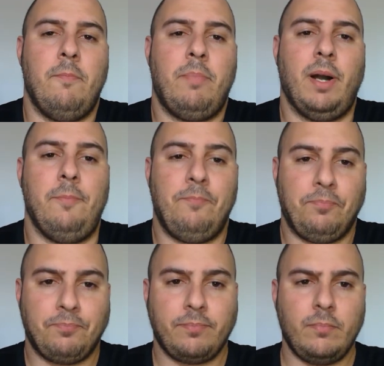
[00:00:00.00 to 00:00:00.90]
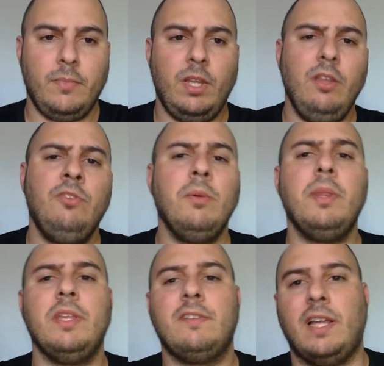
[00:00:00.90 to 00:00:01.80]
But some of
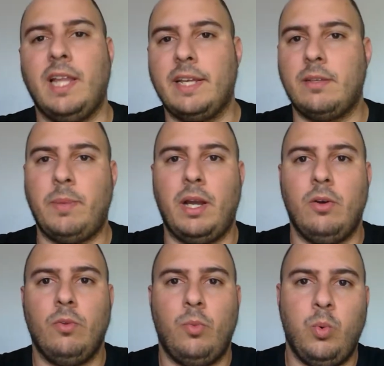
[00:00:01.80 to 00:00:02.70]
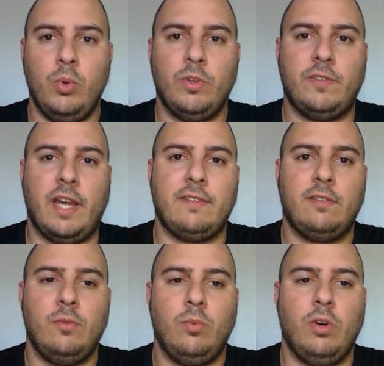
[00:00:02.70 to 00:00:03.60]
the things I liked about Wu
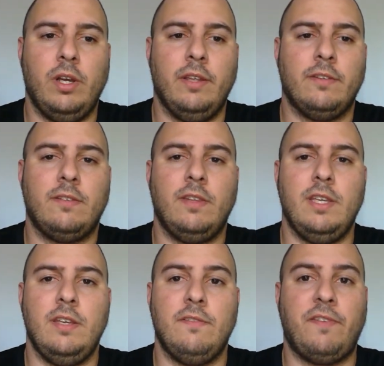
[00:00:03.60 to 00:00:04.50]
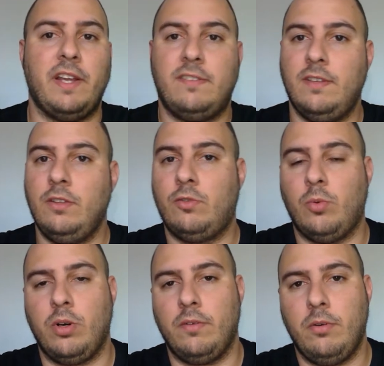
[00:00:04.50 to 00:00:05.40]
Assassin was the fight scenes
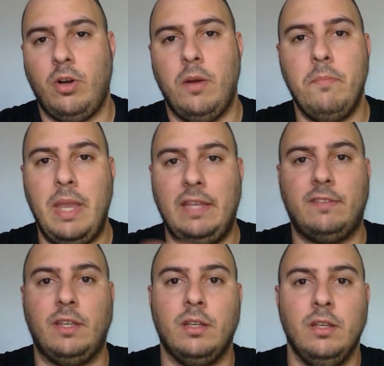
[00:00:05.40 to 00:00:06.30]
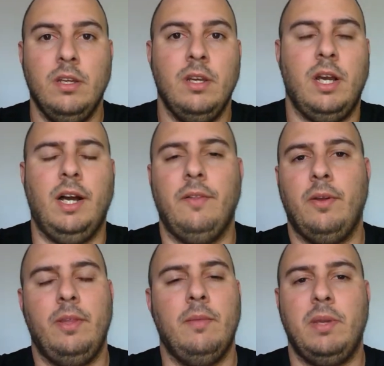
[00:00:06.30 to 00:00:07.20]
were amazing.
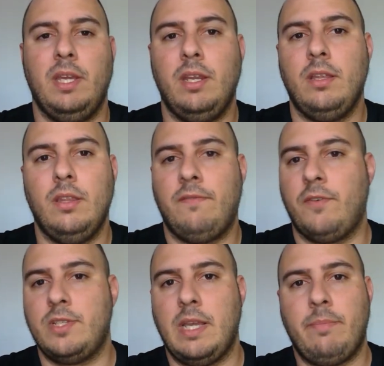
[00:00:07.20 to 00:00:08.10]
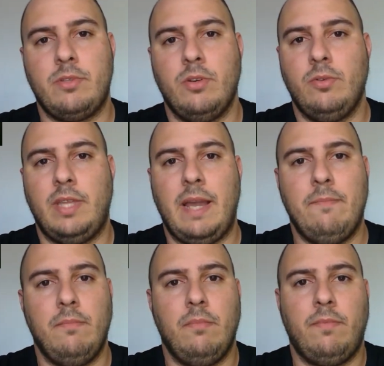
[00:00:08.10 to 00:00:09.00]
In the beginning of the first episode,
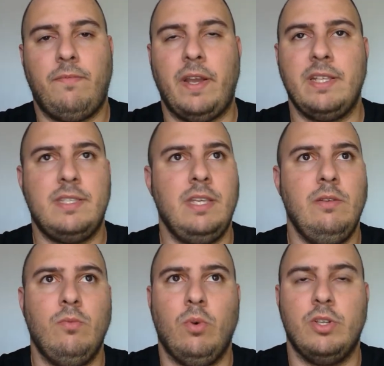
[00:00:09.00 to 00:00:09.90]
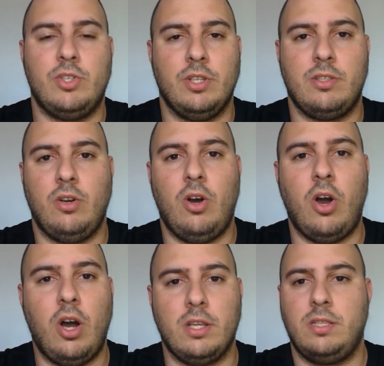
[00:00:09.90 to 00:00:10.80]
that fight scene was just
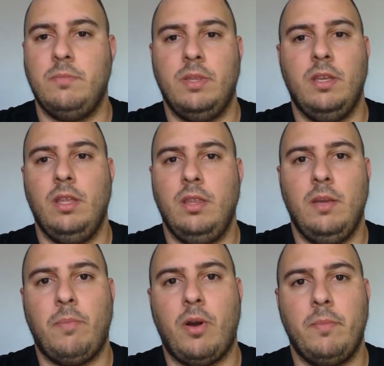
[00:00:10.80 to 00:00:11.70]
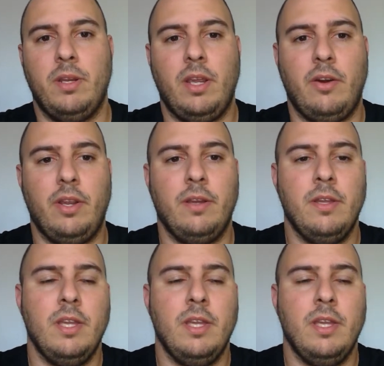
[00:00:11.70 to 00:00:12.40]
awesome in the apartment area,